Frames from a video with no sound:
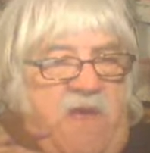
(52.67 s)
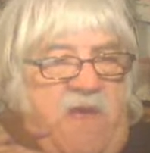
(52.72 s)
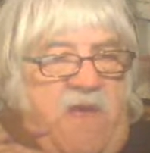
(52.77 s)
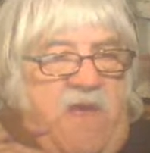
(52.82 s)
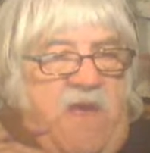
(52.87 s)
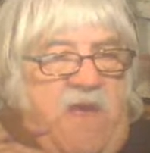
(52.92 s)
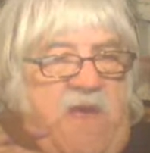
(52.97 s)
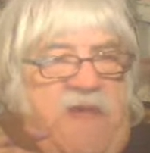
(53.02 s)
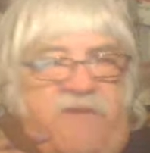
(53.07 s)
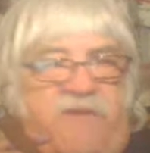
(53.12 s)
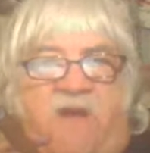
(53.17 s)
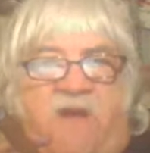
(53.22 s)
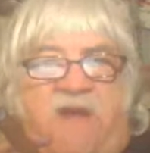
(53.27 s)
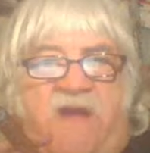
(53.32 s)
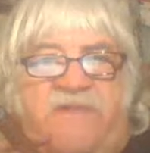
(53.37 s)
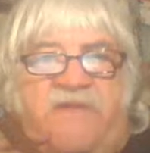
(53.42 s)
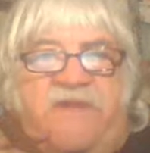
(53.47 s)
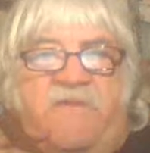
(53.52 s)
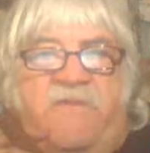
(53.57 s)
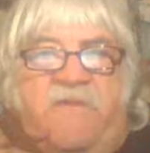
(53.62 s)
so I'll
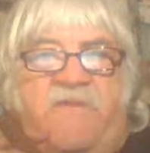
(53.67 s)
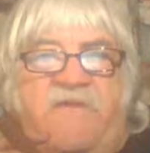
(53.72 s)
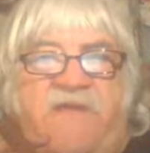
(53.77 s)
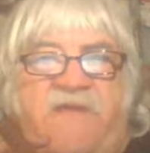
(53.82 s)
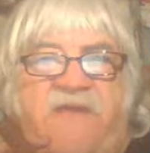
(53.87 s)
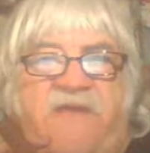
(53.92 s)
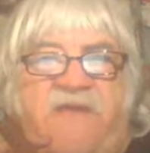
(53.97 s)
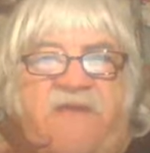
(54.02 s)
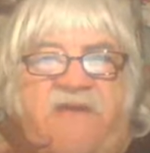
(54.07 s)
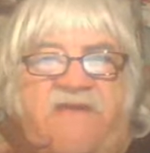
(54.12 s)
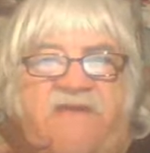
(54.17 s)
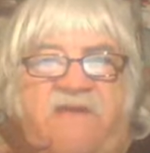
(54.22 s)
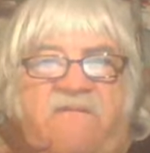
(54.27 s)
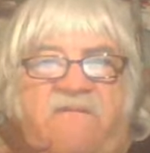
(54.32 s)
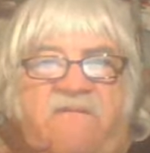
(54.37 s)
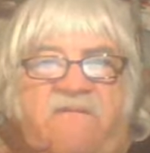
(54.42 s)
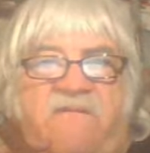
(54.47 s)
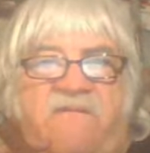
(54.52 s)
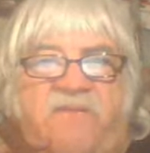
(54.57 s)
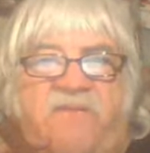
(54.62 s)
tell you one thing, guys.
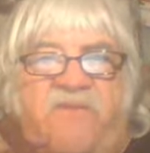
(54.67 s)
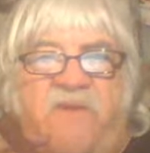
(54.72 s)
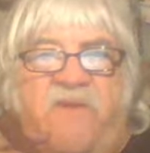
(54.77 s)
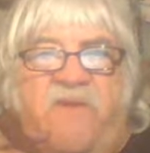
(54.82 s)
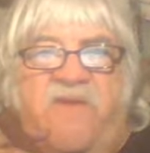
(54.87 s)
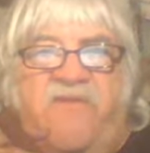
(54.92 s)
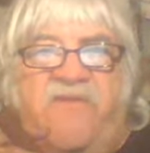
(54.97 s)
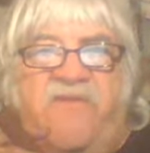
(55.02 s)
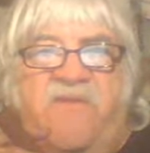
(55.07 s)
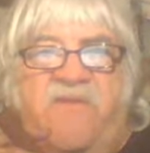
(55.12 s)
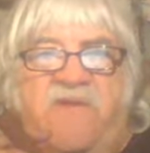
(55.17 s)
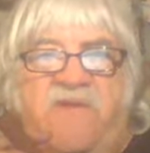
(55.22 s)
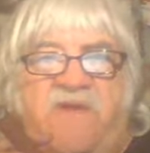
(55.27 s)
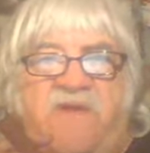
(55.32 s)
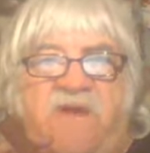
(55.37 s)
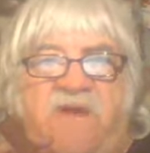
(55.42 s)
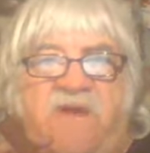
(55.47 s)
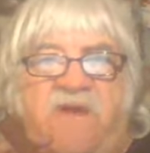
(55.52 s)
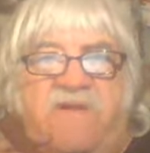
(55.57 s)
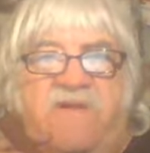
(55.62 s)
I'm between my
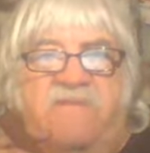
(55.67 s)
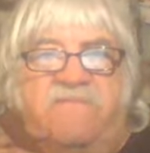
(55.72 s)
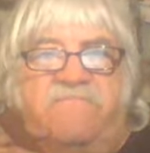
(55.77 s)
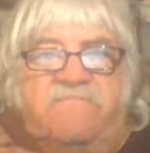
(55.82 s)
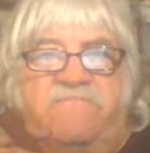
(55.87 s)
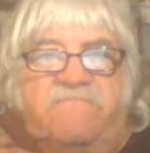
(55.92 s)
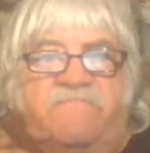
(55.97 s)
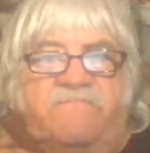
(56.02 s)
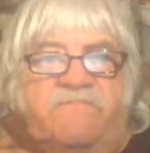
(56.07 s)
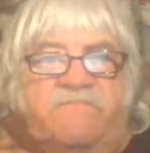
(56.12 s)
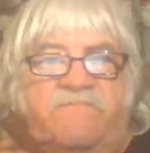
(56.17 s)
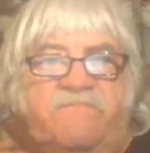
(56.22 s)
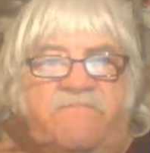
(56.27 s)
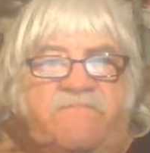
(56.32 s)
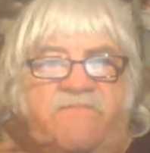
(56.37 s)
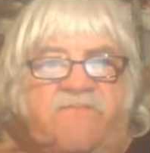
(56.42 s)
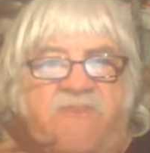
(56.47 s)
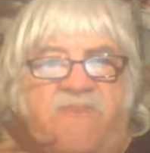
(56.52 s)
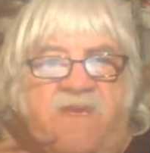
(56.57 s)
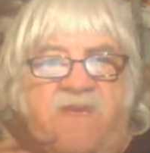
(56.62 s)
Stuka
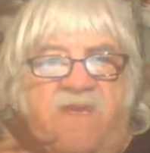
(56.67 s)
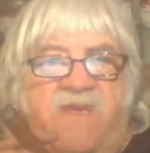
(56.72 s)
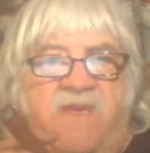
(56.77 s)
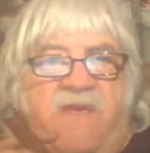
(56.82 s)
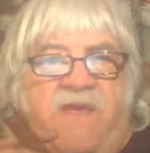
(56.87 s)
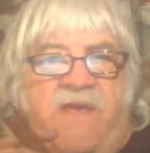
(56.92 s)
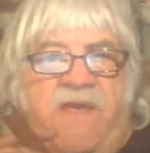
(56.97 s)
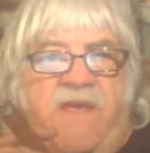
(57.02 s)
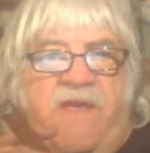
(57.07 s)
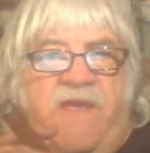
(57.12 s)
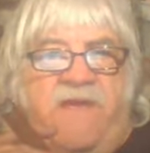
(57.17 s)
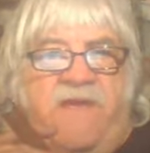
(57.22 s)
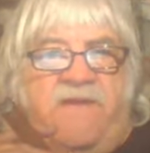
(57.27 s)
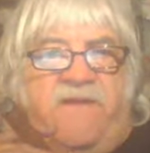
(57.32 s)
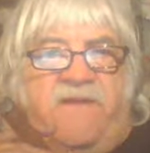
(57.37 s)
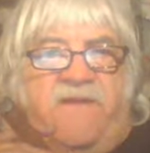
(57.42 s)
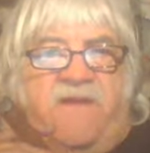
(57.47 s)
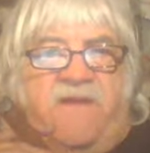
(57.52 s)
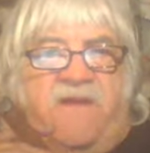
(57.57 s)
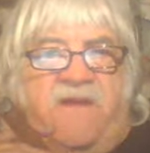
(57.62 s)
and
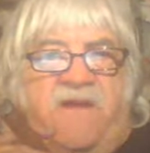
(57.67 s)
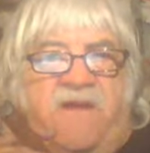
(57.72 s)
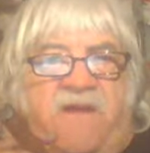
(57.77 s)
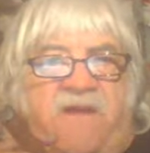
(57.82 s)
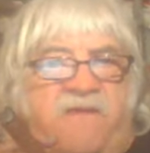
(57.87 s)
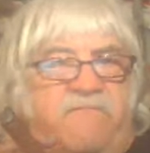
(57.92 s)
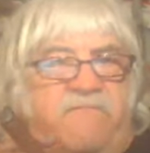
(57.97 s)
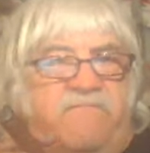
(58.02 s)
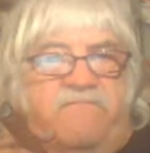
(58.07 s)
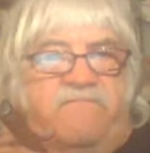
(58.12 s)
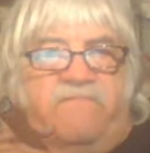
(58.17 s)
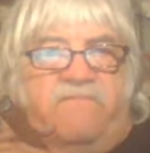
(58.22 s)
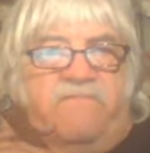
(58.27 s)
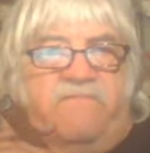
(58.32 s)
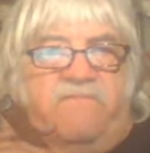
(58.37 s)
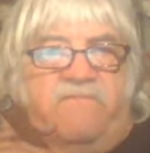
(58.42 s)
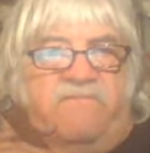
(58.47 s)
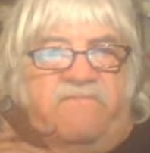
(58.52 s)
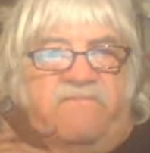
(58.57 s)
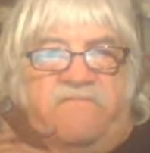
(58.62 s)
and uh,
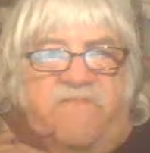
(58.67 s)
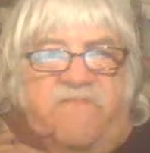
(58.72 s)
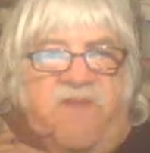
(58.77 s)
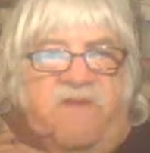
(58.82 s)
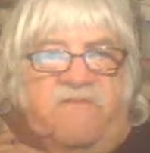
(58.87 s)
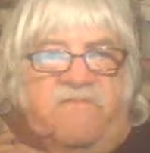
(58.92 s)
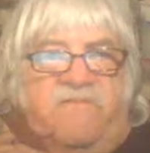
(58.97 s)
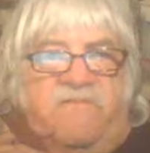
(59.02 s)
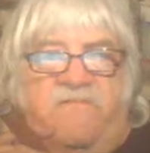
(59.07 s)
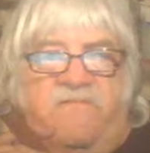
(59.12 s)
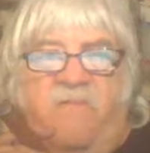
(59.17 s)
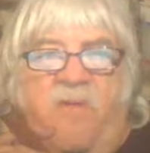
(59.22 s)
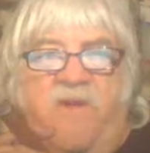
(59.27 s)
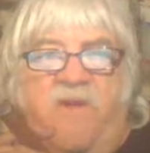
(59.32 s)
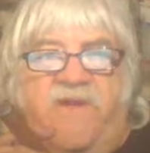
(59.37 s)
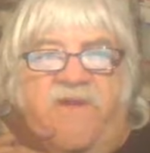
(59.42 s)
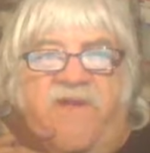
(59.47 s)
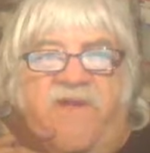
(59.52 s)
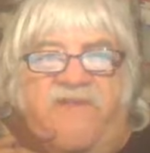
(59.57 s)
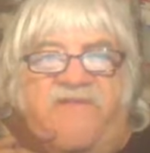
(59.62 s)
more
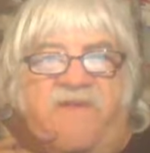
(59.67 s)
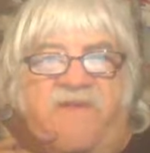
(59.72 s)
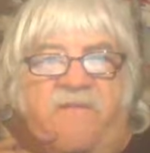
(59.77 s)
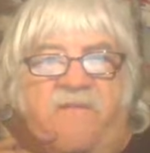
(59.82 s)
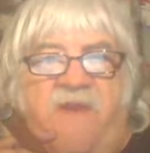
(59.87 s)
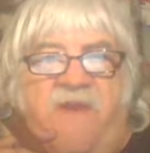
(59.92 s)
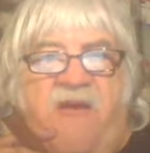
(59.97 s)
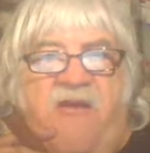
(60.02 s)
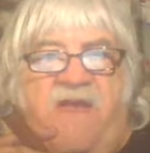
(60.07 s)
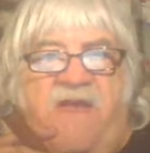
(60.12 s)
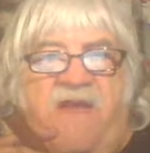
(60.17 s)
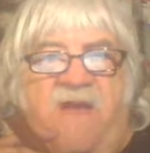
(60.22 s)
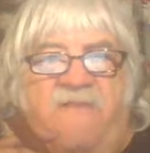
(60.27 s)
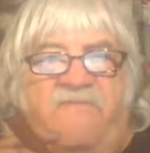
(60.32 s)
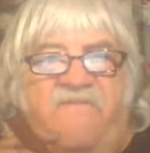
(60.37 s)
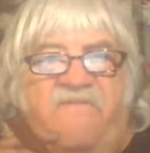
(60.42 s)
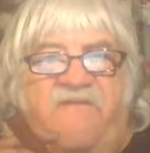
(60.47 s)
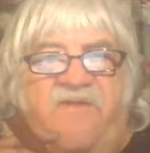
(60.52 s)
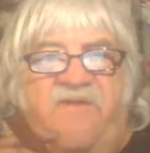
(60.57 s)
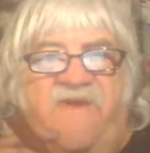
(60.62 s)
kits I'm buying. I'm
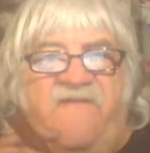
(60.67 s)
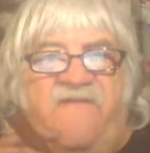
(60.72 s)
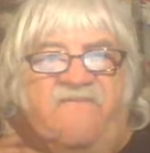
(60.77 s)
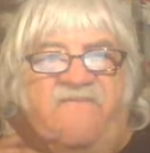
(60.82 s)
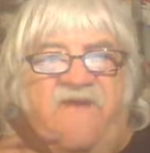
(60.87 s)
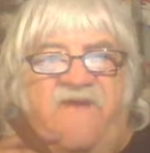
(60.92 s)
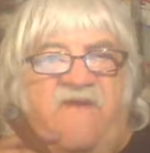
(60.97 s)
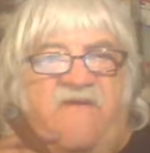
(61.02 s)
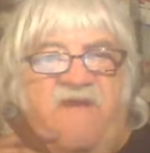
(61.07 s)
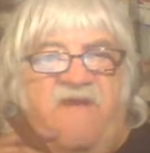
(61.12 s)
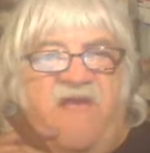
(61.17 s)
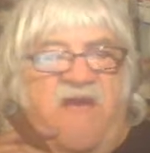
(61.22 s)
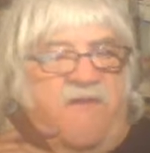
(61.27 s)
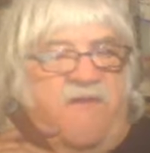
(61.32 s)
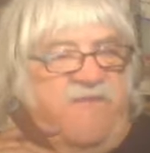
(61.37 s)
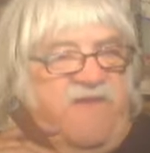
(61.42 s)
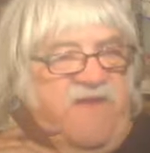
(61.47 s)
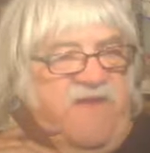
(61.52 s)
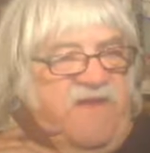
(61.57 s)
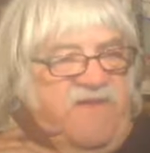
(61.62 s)
very, very
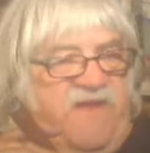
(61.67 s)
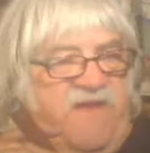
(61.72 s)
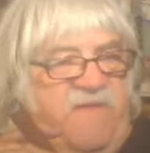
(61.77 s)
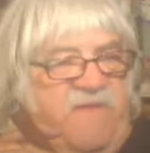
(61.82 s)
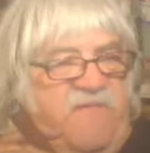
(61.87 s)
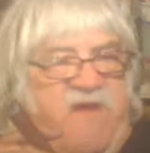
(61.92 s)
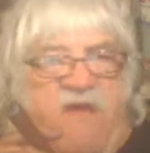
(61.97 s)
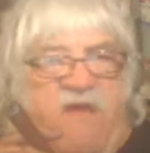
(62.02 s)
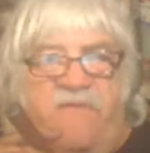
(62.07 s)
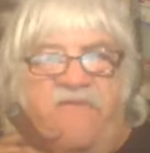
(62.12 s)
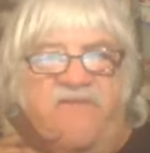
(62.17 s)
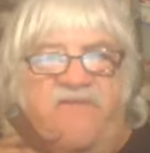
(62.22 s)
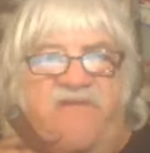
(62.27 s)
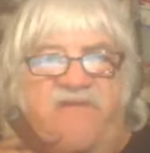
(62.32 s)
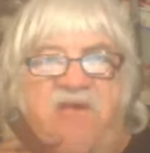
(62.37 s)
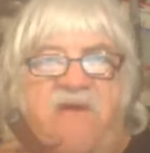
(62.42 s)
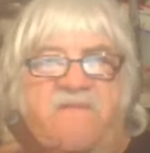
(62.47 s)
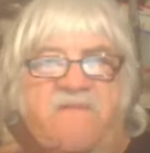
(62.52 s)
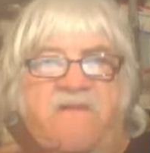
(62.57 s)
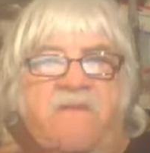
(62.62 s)
happy. I tell you, I'm, I'm just
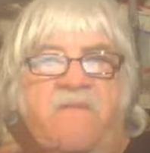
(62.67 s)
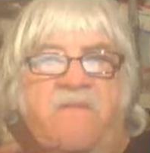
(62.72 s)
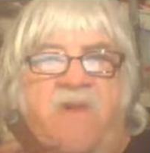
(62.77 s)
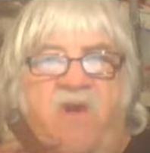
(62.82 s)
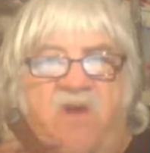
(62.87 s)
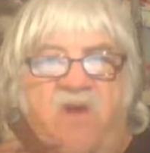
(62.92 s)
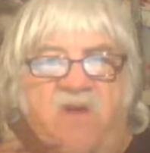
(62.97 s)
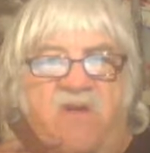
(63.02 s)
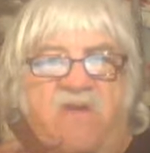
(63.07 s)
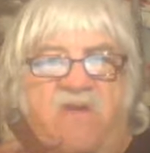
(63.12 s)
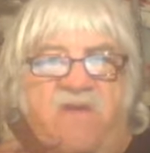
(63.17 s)
having a ball.